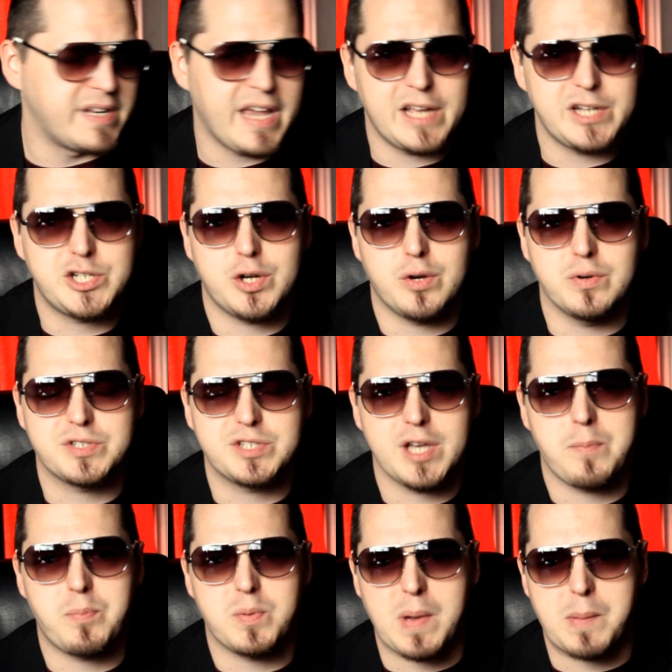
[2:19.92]
My dad shows
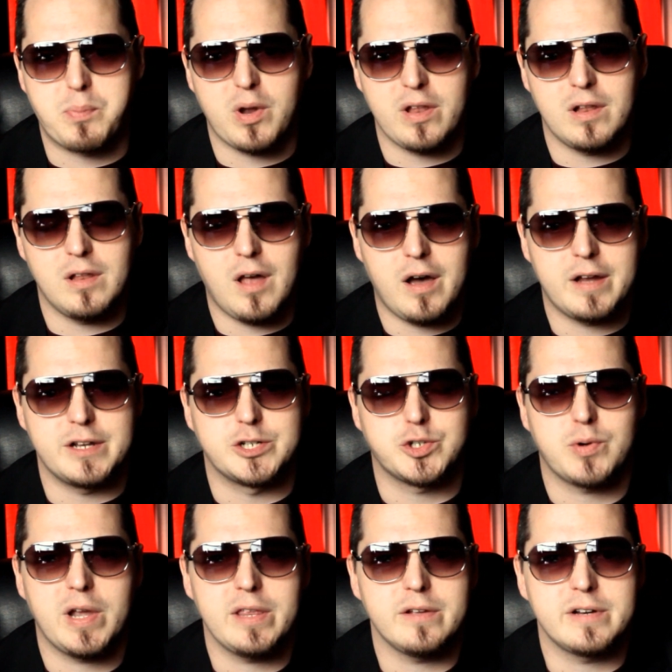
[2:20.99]
up with my brother-in-law in a
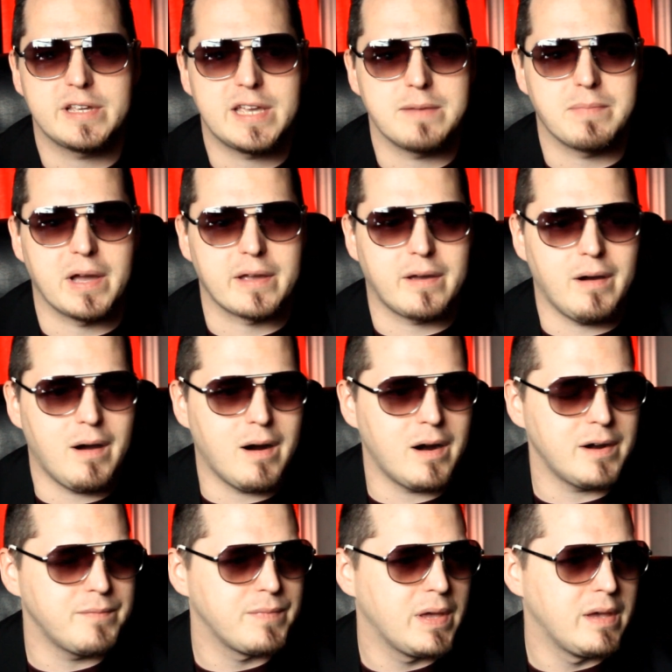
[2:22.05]
trailer to get my
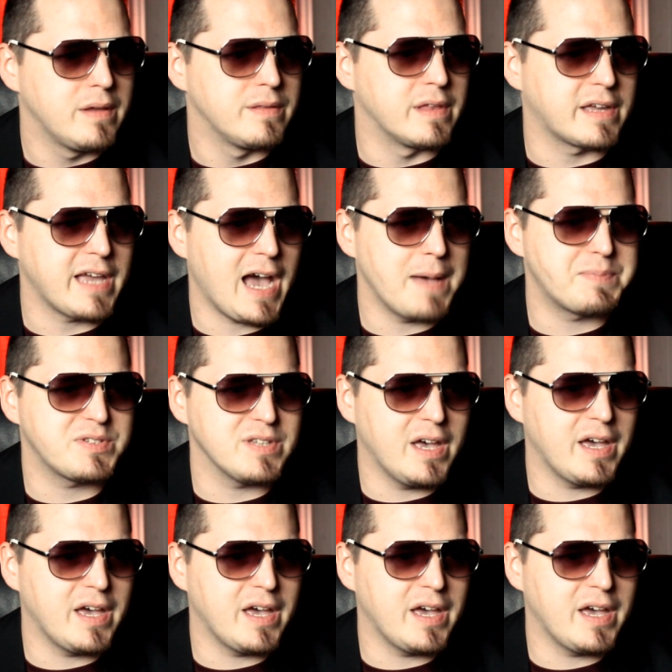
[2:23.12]
car. The cop's